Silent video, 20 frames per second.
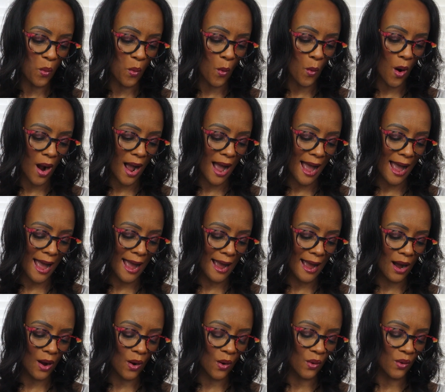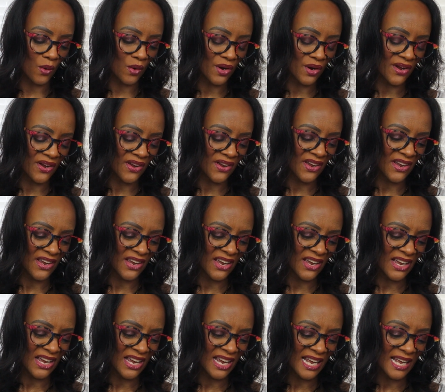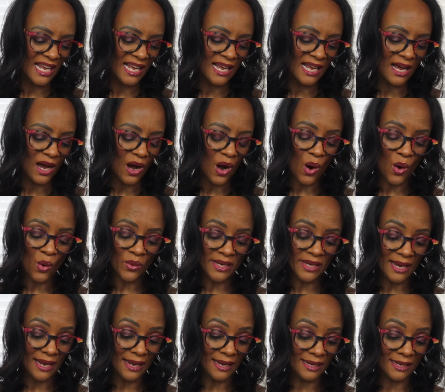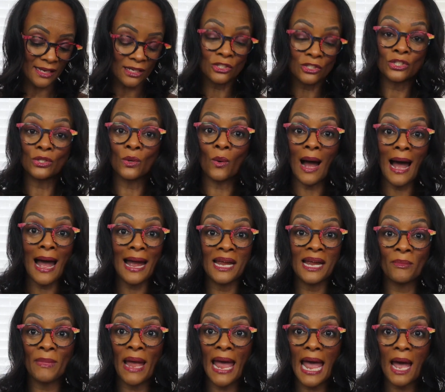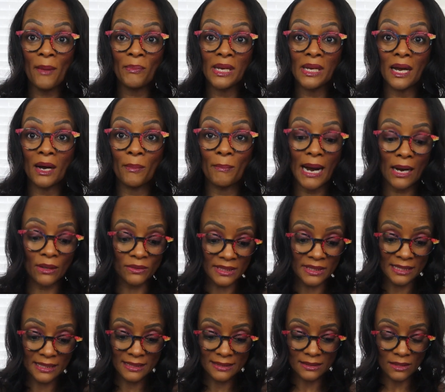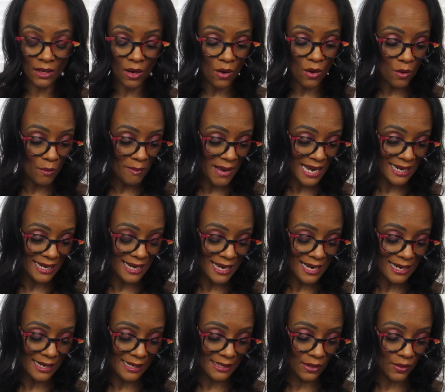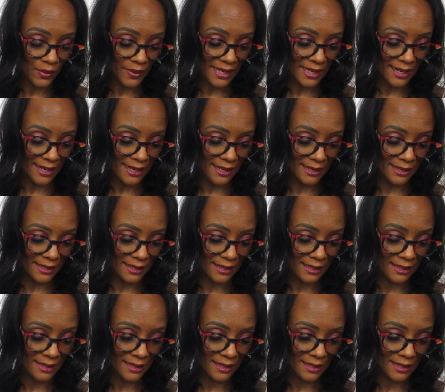Wow. Okay, so I am happy about this. Oh my God, okay.